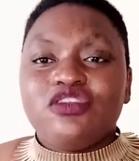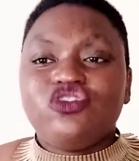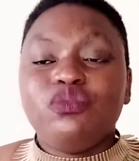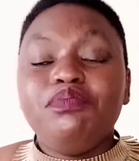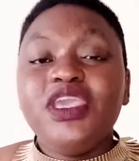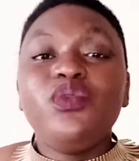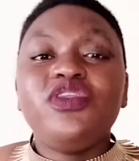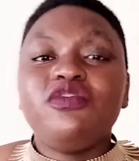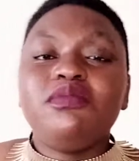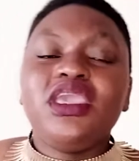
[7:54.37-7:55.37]
to be
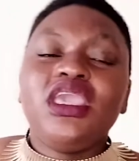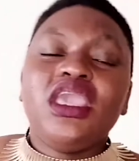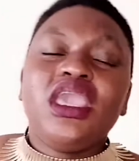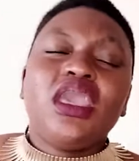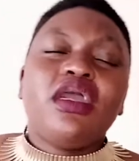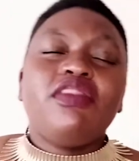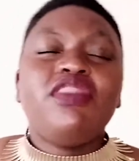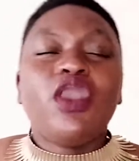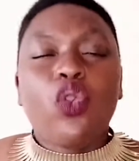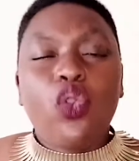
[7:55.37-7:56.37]
with me
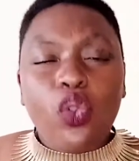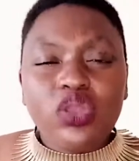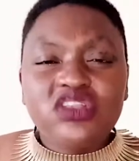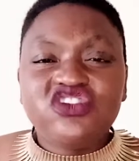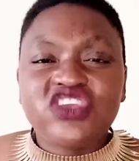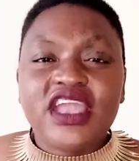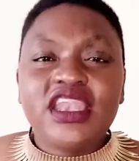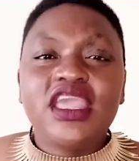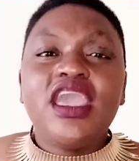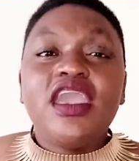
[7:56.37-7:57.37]
the whole
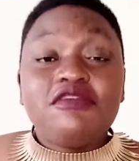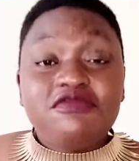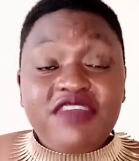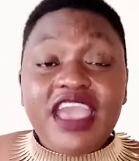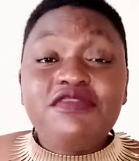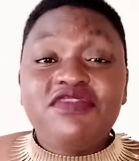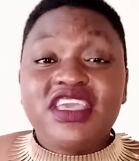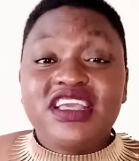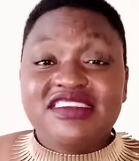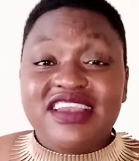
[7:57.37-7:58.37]
journey, 5
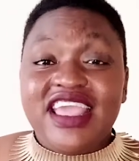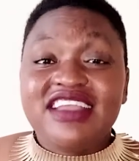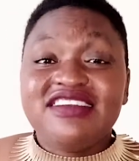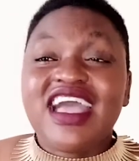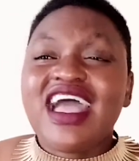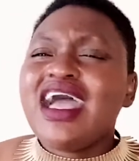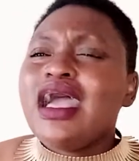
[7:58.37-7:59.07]
years later,